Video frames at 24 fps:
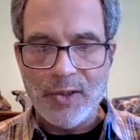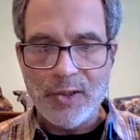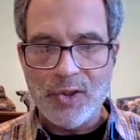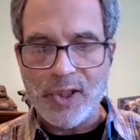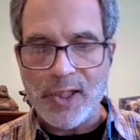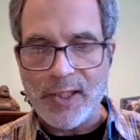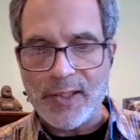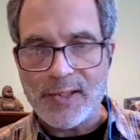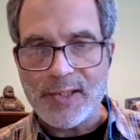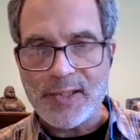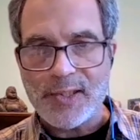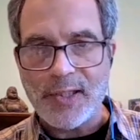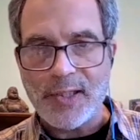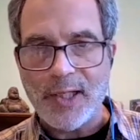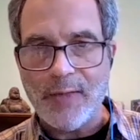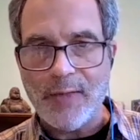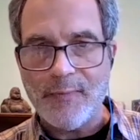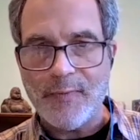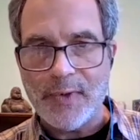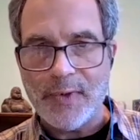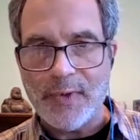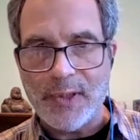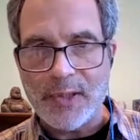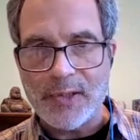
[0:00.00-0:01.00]
genocide
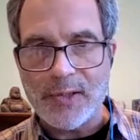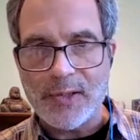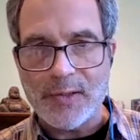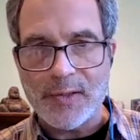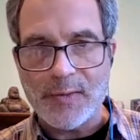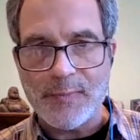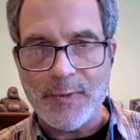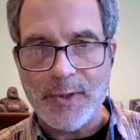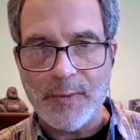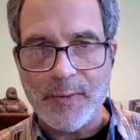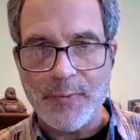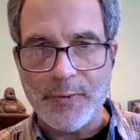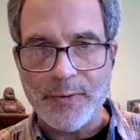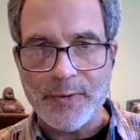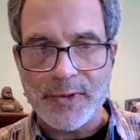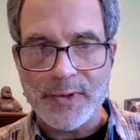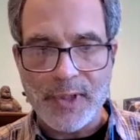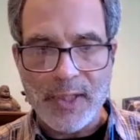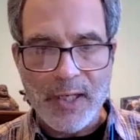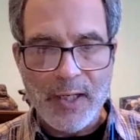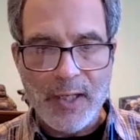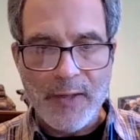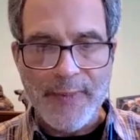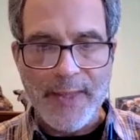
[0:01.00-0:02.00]
of indigenous peoples,
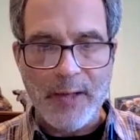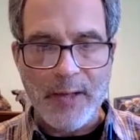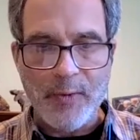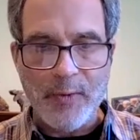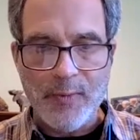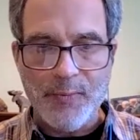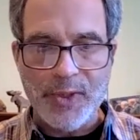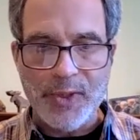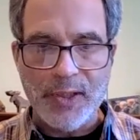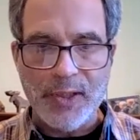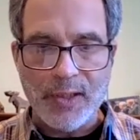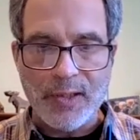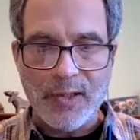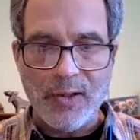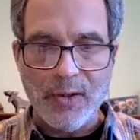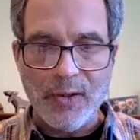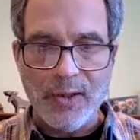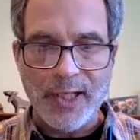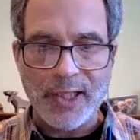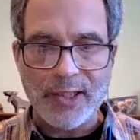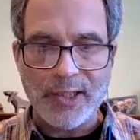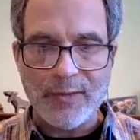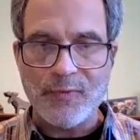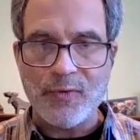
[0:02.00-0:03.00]
that would be
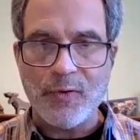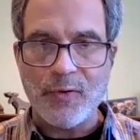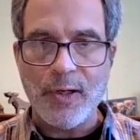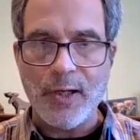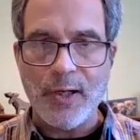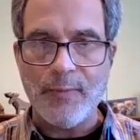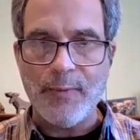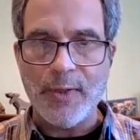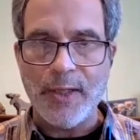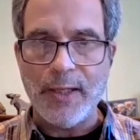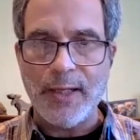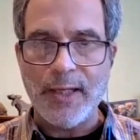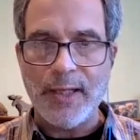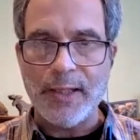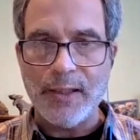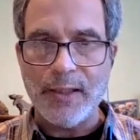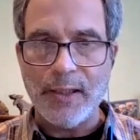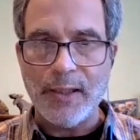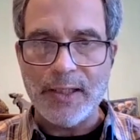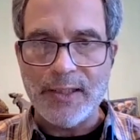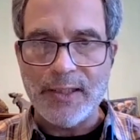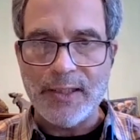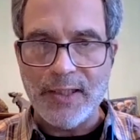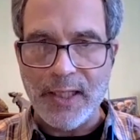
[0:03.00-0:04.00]
collective trauma at an
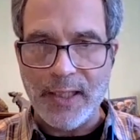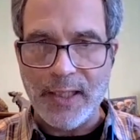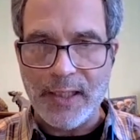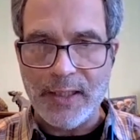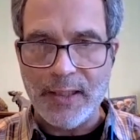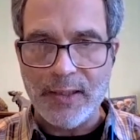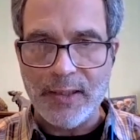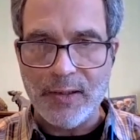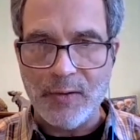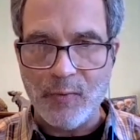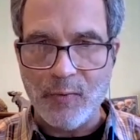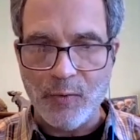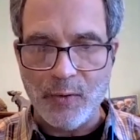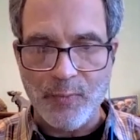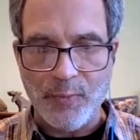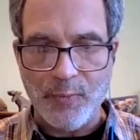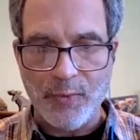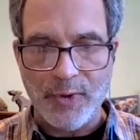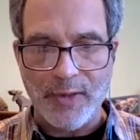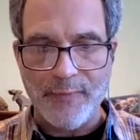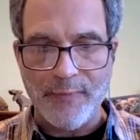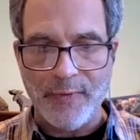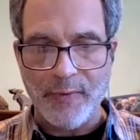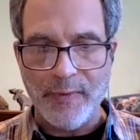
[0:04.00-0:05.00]
identity group
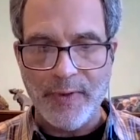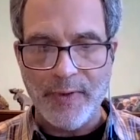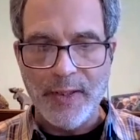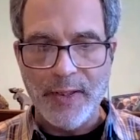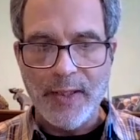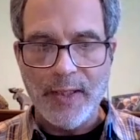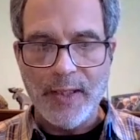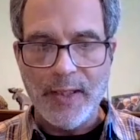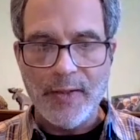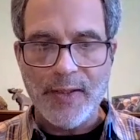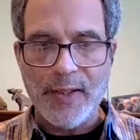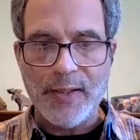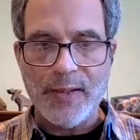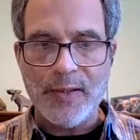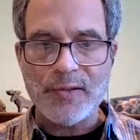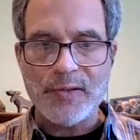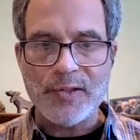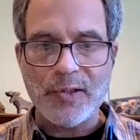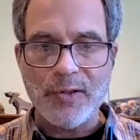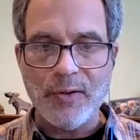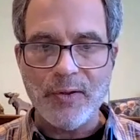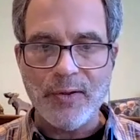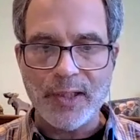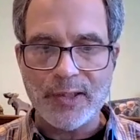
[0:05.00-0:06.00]
level. Then there's
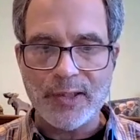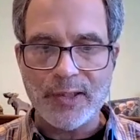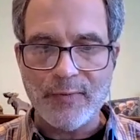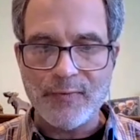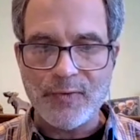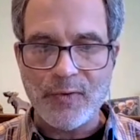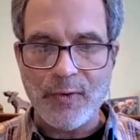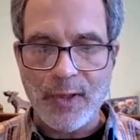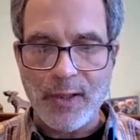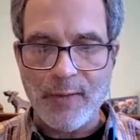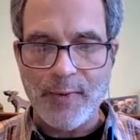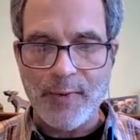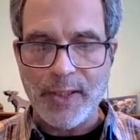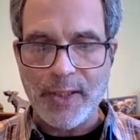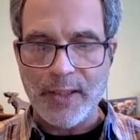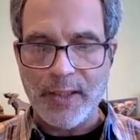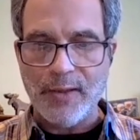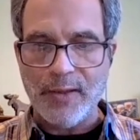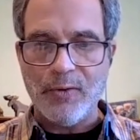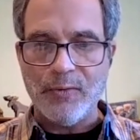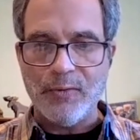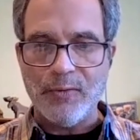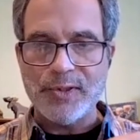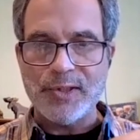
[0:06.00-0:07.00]
collective trauma at a
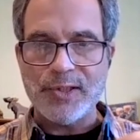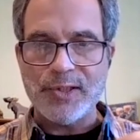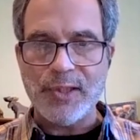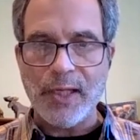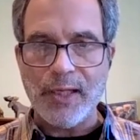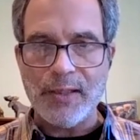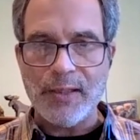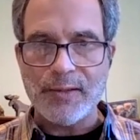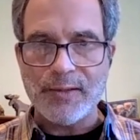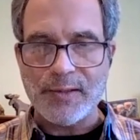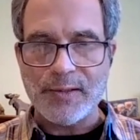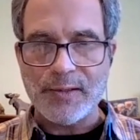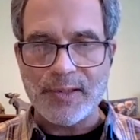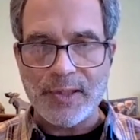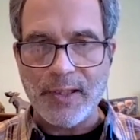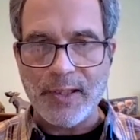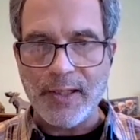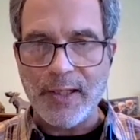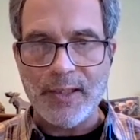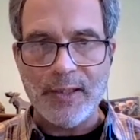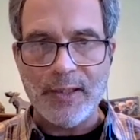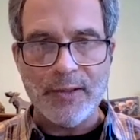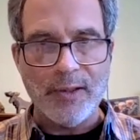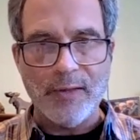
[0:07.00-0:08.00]
whole
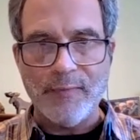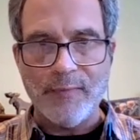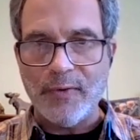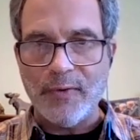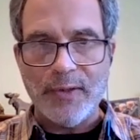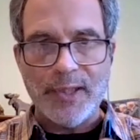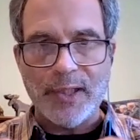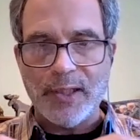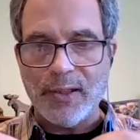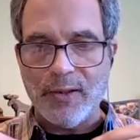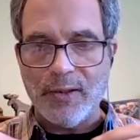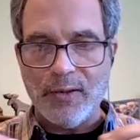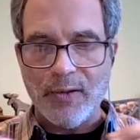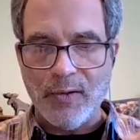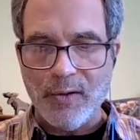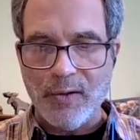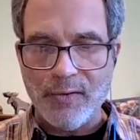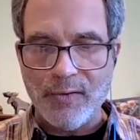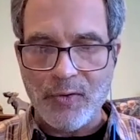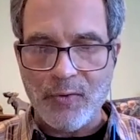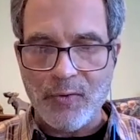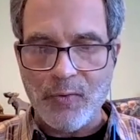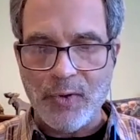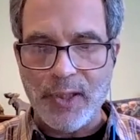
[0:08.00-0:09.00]
society level, like an
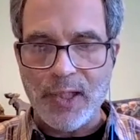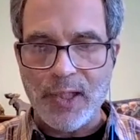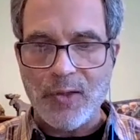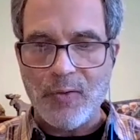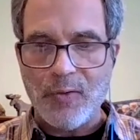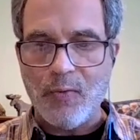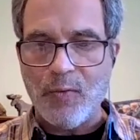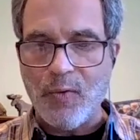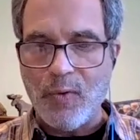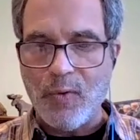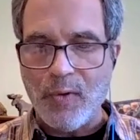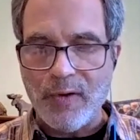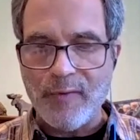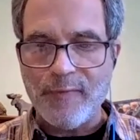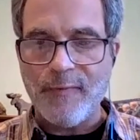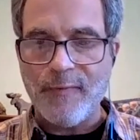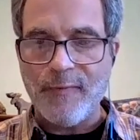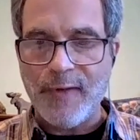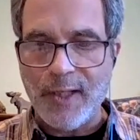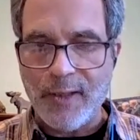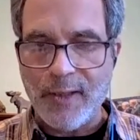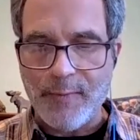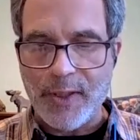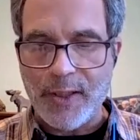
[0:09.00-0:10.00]
earthquake, war,
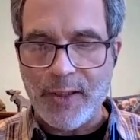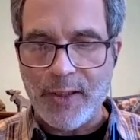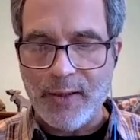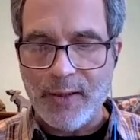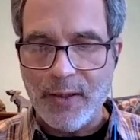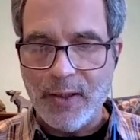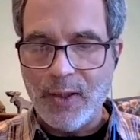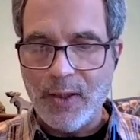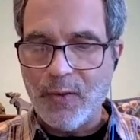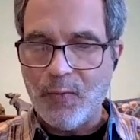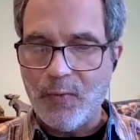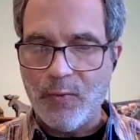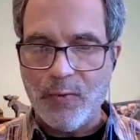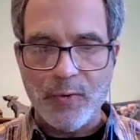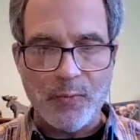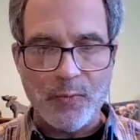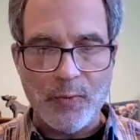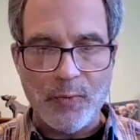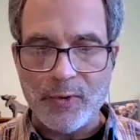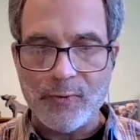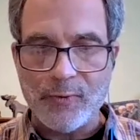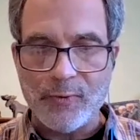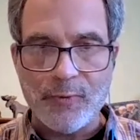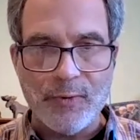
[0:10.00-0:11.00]
famine, World
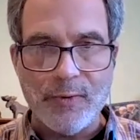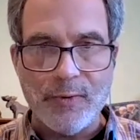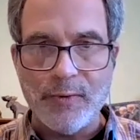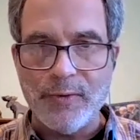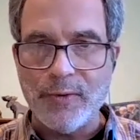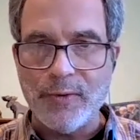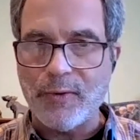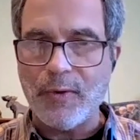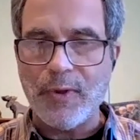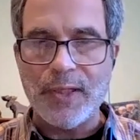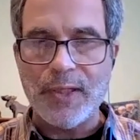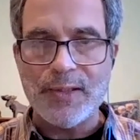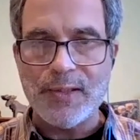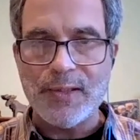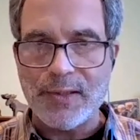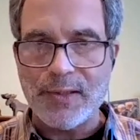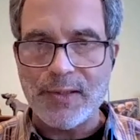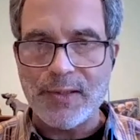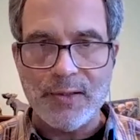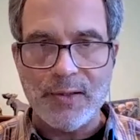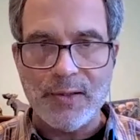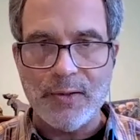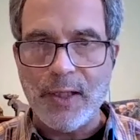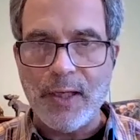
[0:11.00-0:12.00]
War II, the crisis
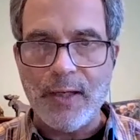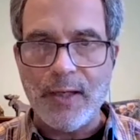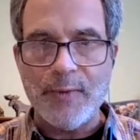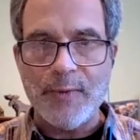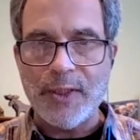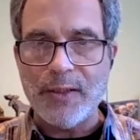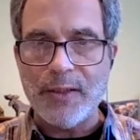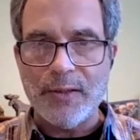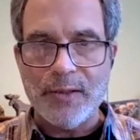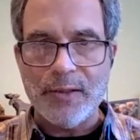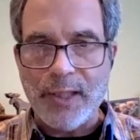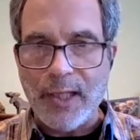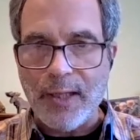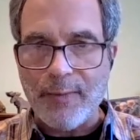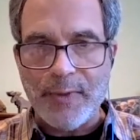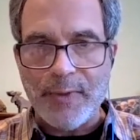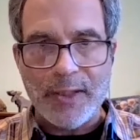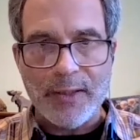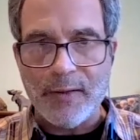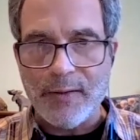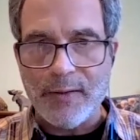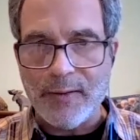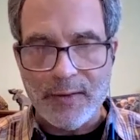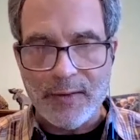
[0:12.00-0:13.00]
in
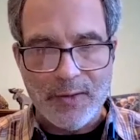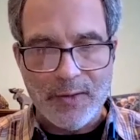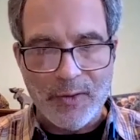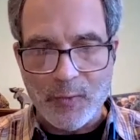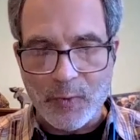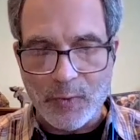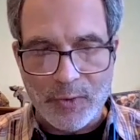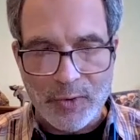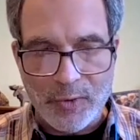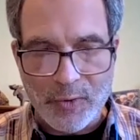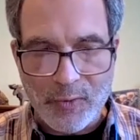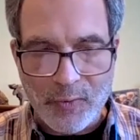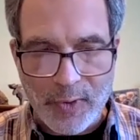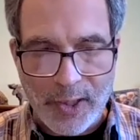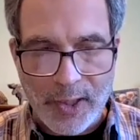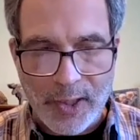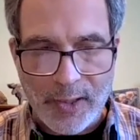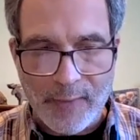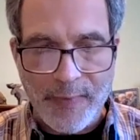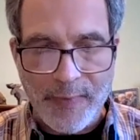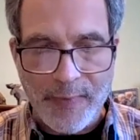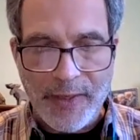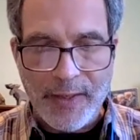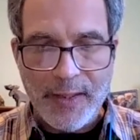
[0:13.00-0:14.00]
Yemen,
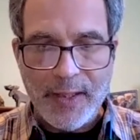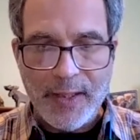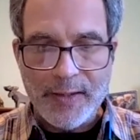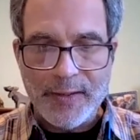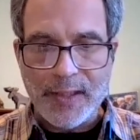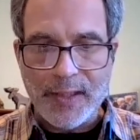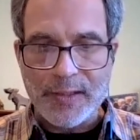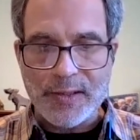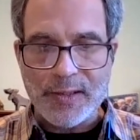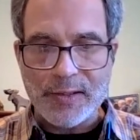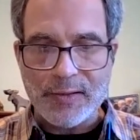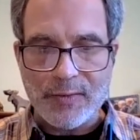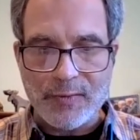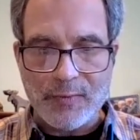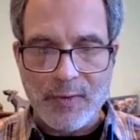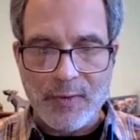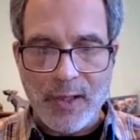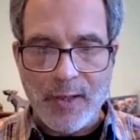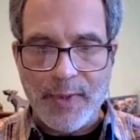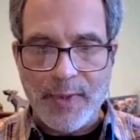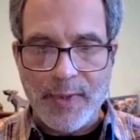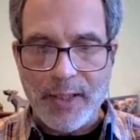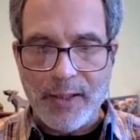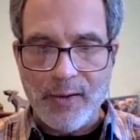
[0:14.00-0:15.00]
Ukraine. That's
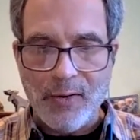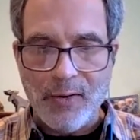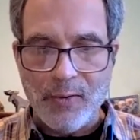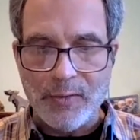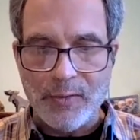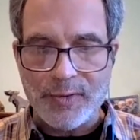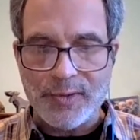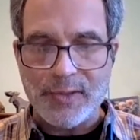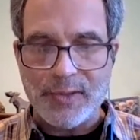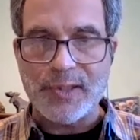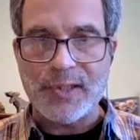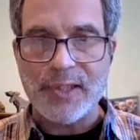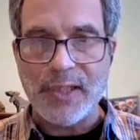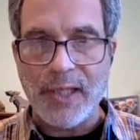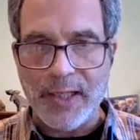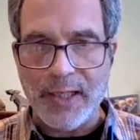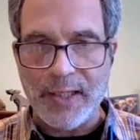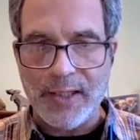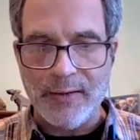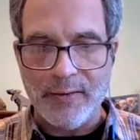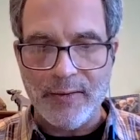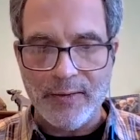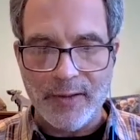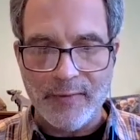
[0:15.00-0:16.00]
trauma at a whole
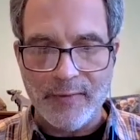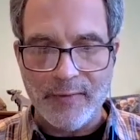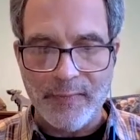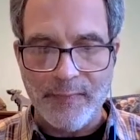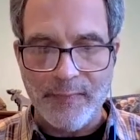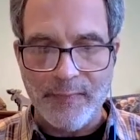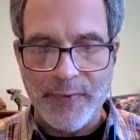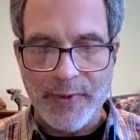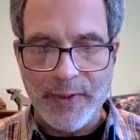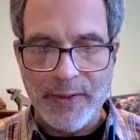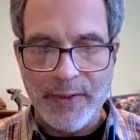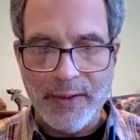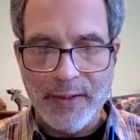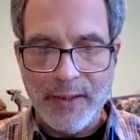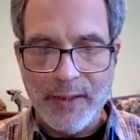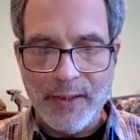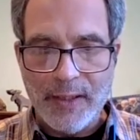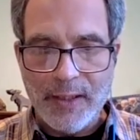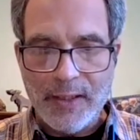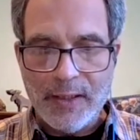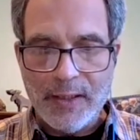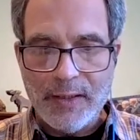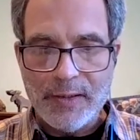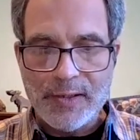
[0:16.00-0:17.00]
society level.
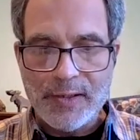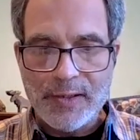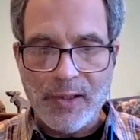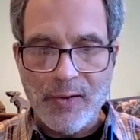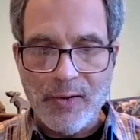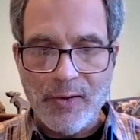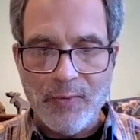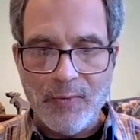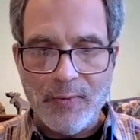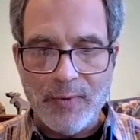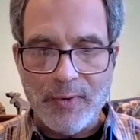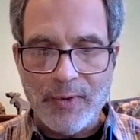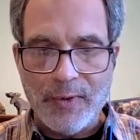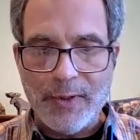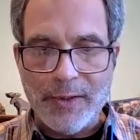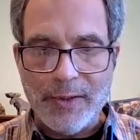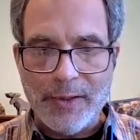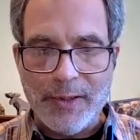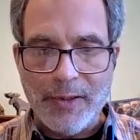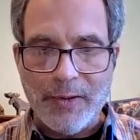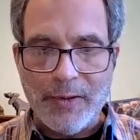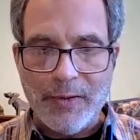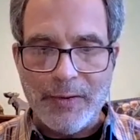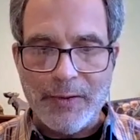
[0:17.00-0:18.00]
So,
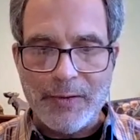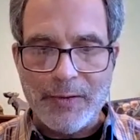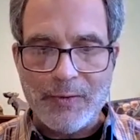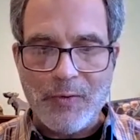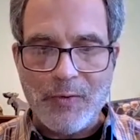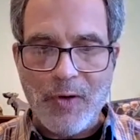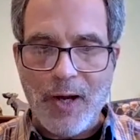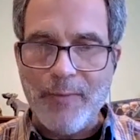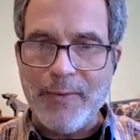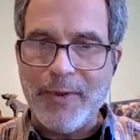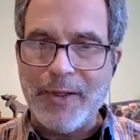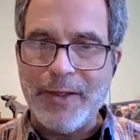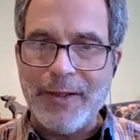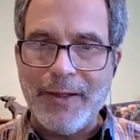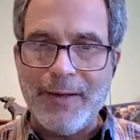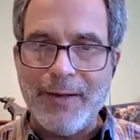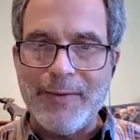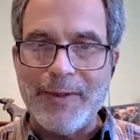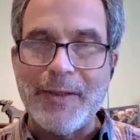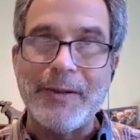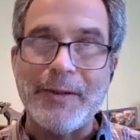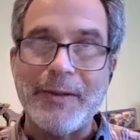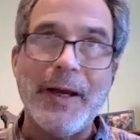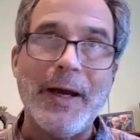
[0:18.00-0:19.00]
trauma,
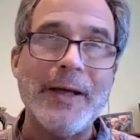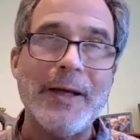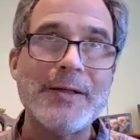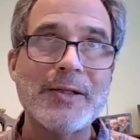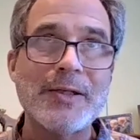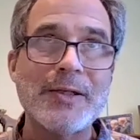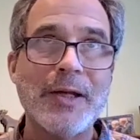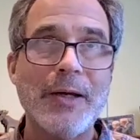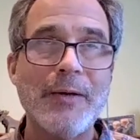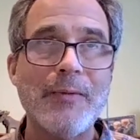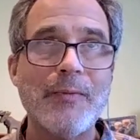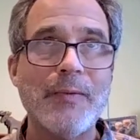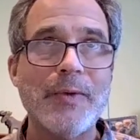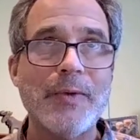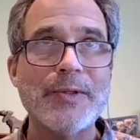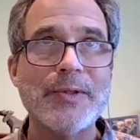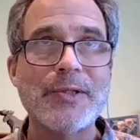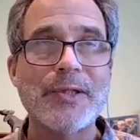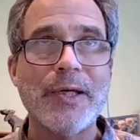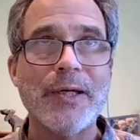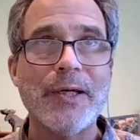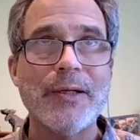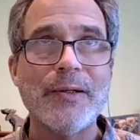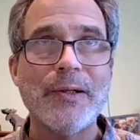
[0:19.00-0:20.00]
Einstein once
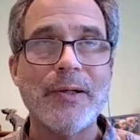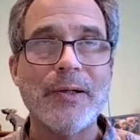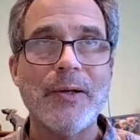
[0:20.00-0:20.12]
said,